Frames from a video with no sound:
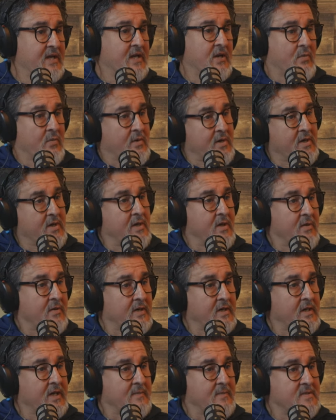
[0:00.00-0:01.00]
you got to win another
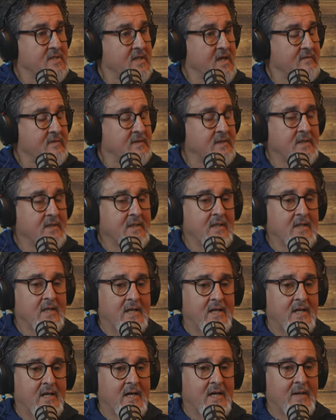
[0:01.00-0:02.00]
game 7 mm-hmm.
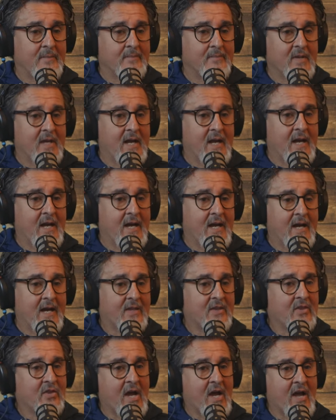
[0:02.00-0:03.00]
Um, I
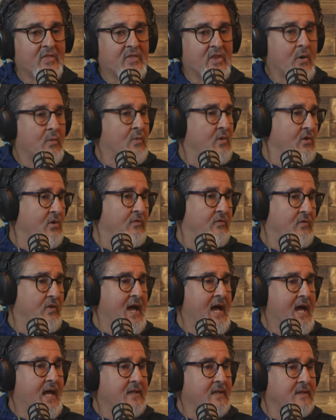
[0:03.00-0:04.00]
I, th- I, thought we were a little
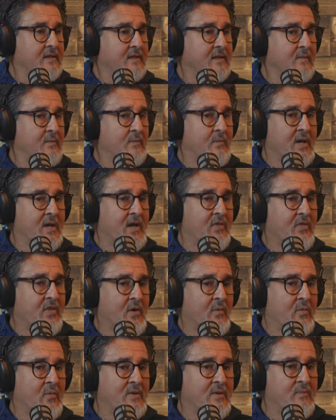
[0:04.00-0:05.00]
flat, but I
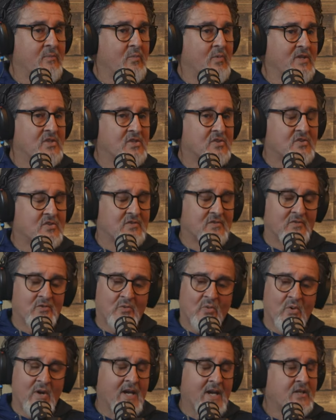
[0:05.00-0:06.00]
thought we we just
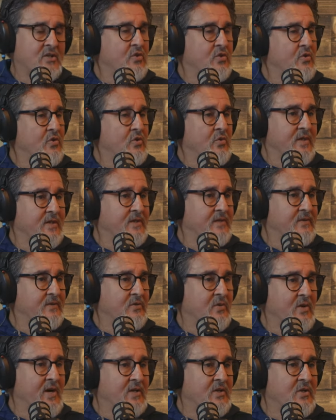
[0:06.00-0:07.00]
grinded through it,
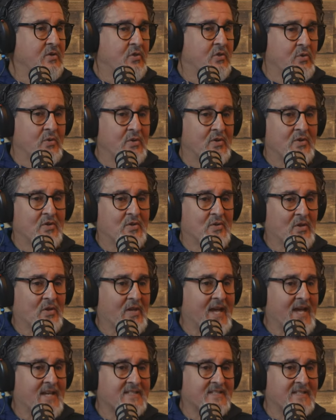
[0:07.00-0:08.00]
grinded through it. And in the
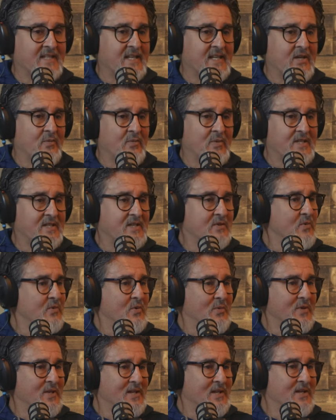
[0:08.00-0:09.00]
last inning, we did
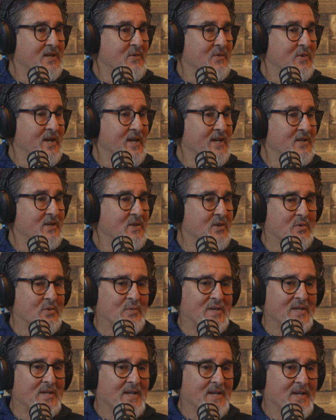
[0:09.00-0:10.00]
what we did, right? You know,
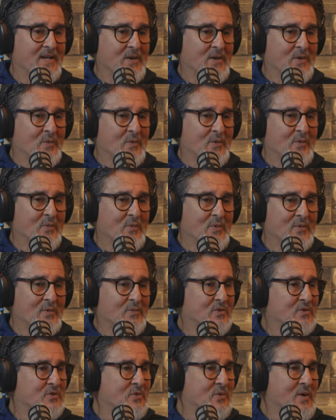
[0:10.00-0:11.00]
we we win
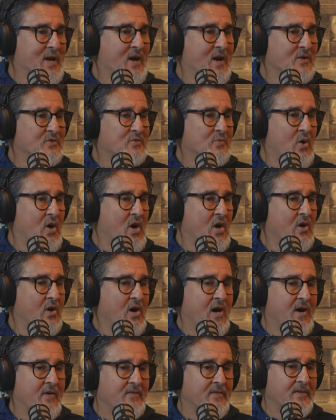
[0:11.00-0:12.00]
with two outs, walk
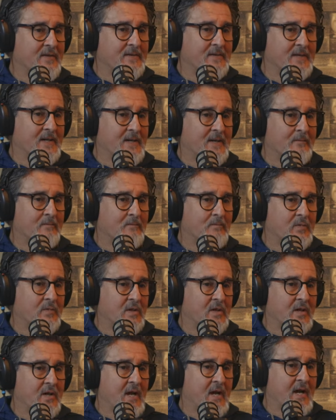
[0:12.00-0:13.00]
off, and um,
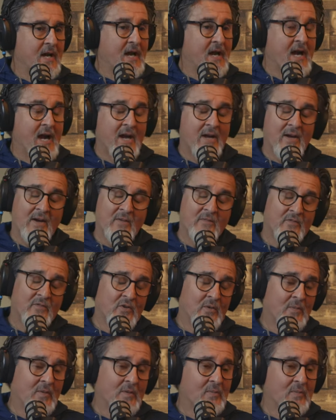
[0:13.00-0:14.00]
I, I,
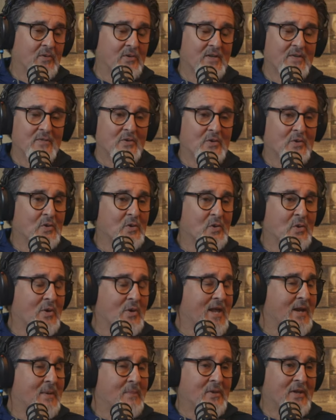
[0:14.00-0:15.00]
firmly believe the good Lord
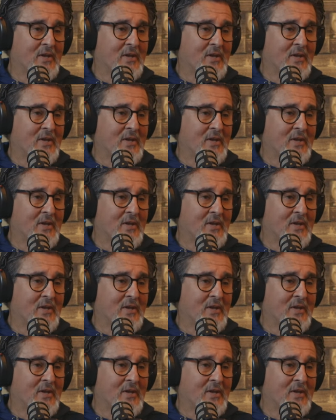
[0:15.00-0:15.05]
had a